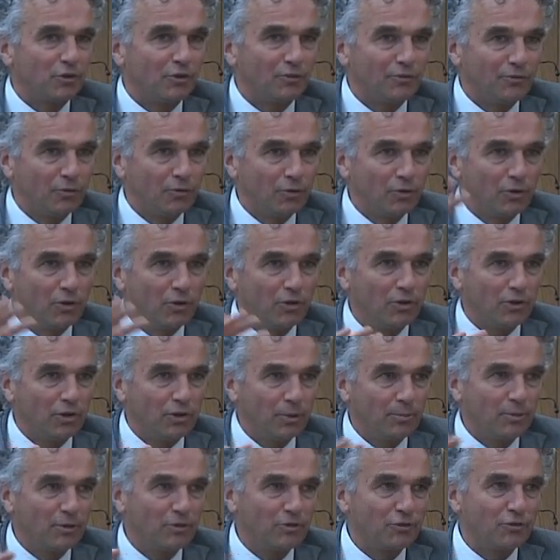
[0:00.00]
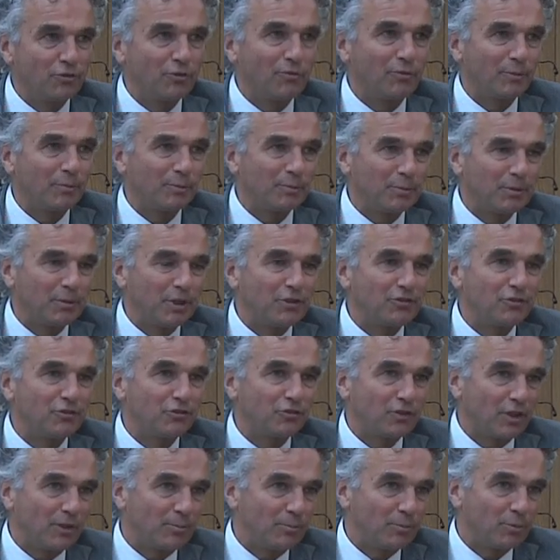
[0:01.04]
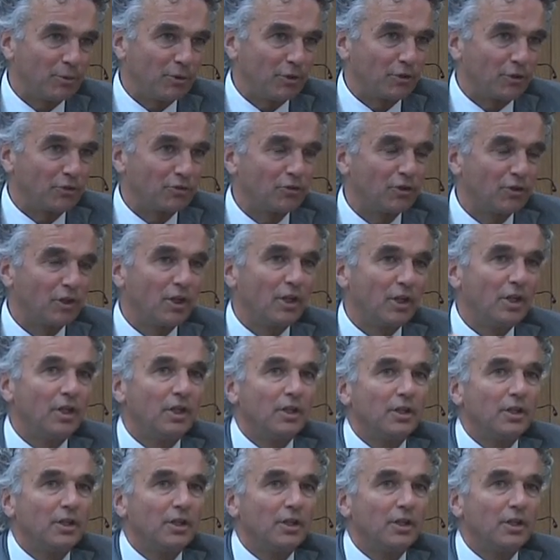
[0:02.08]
So for emissions of operations and products,